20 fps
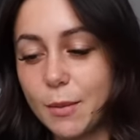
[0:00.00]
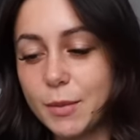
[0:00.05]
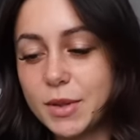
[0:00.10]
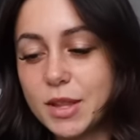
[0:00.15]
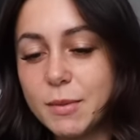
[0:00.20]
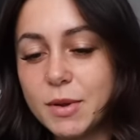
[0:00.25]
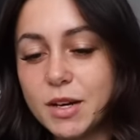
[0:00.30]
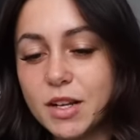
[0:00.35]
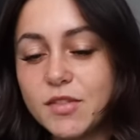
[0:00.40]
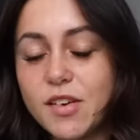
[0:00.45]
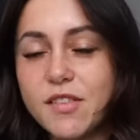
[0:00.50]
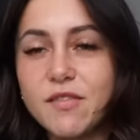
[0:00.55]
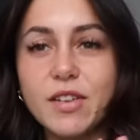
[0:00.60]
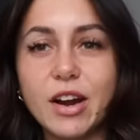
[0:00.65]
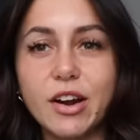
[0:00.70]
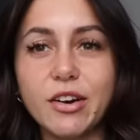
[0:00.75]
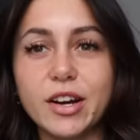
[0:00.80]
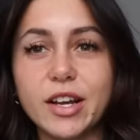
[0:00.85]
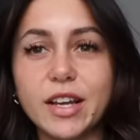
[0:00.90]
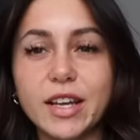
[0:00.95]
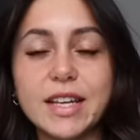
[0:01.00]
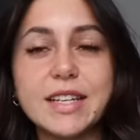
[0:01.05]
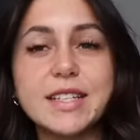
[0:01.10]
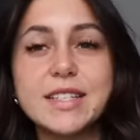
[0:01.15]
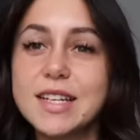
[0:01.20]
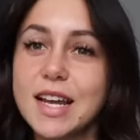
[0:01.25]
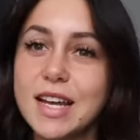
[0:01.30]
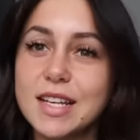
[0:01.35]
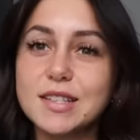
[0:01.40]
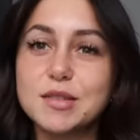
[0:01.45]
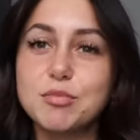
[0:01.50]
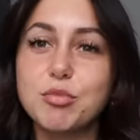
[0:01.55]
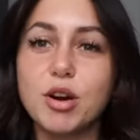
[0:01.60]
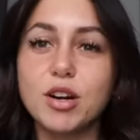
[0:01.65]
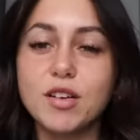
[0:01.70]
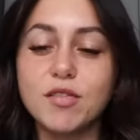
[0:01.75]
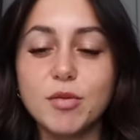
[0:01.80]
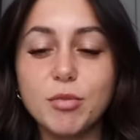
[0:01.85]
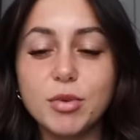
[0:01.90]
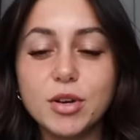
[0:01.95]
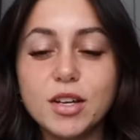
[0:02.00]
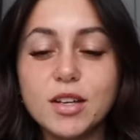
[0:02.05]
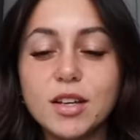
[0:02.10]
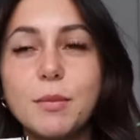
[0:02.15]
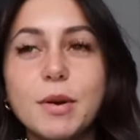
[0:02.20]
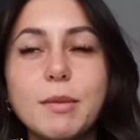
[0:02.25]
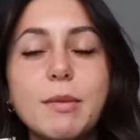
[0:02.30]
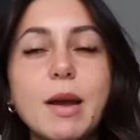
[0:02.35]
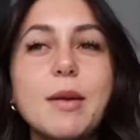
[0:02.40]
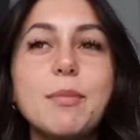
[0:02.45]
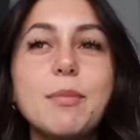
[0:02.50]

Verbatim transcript: I'm in the middle of a very intense part of the book. But my